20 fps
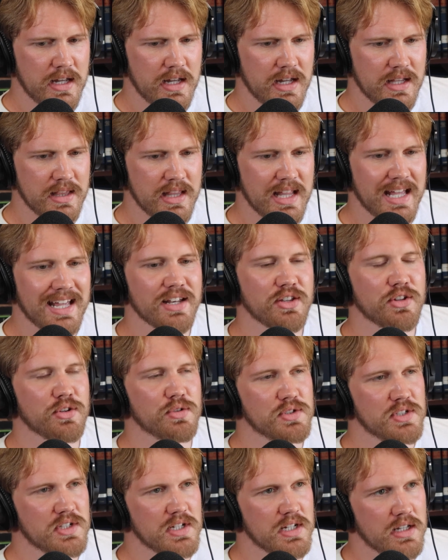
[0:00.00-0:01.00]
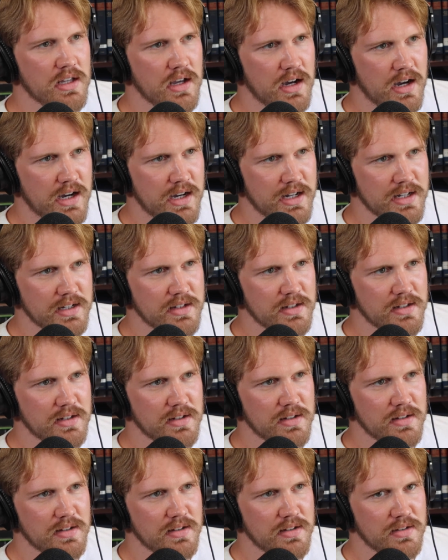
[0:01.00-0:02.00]
And then you see God
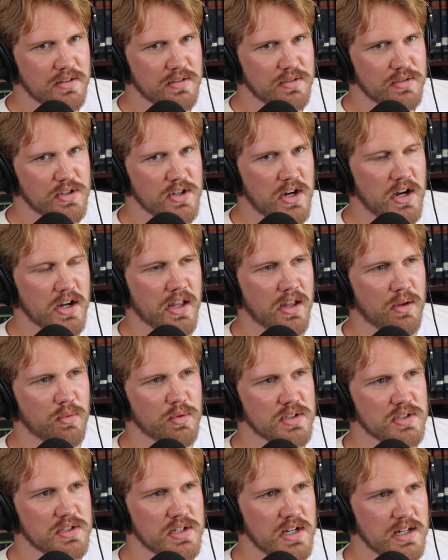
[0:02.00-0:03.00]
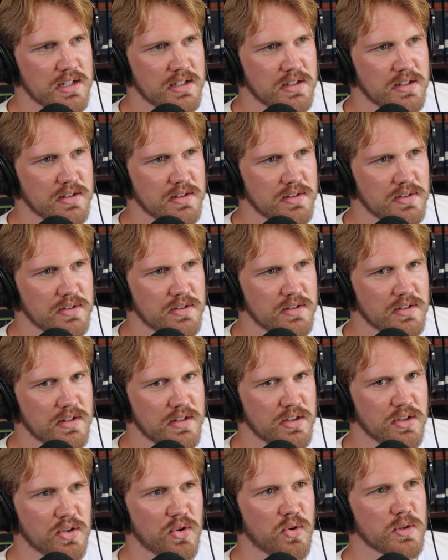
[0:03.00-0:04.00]
talking with Satan
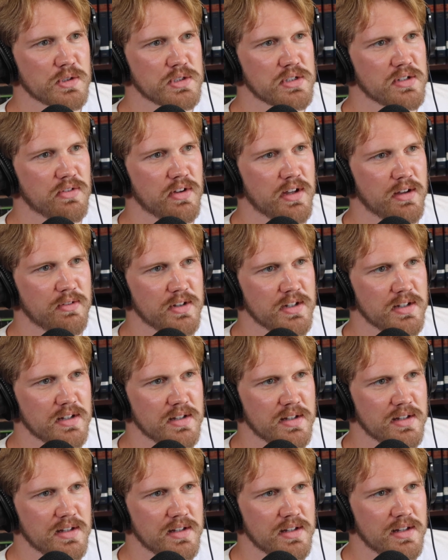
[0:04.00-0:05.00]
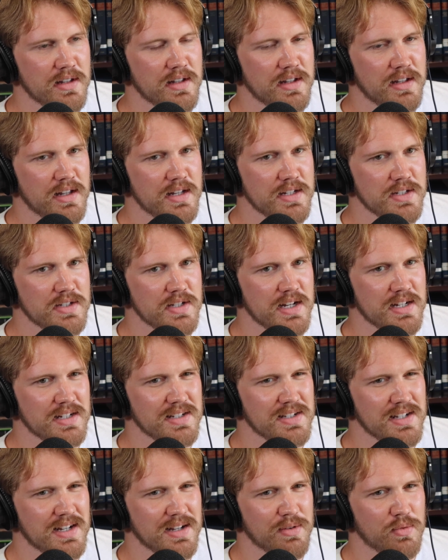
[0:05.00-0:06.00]
in the courts of heaven, and Satan
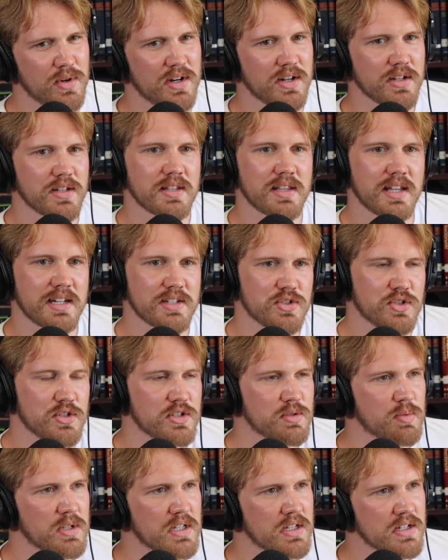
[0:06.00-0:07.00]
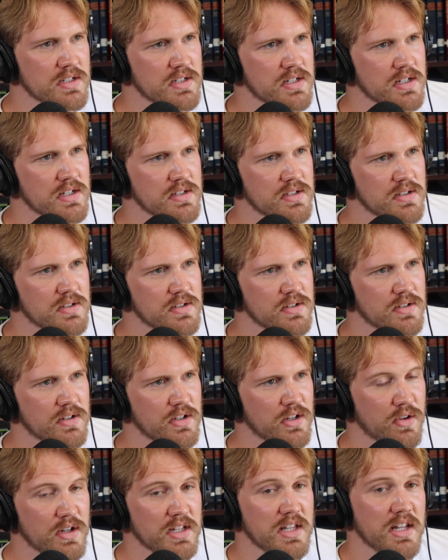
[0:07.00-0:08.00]
saying, well, that's just because he's,
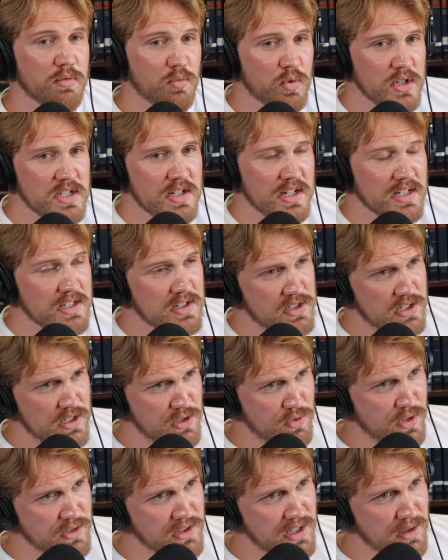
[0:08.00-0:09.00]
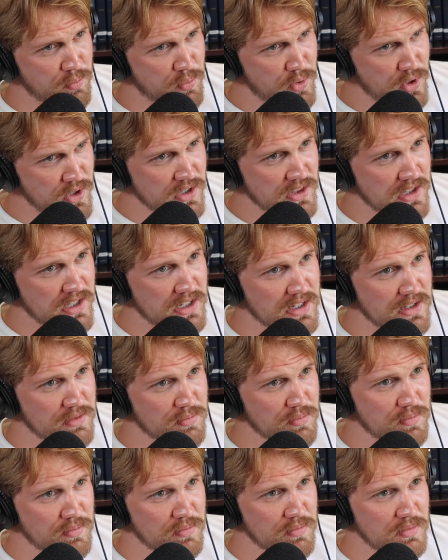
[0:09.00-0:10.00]
and then we get to see throughout that book that he,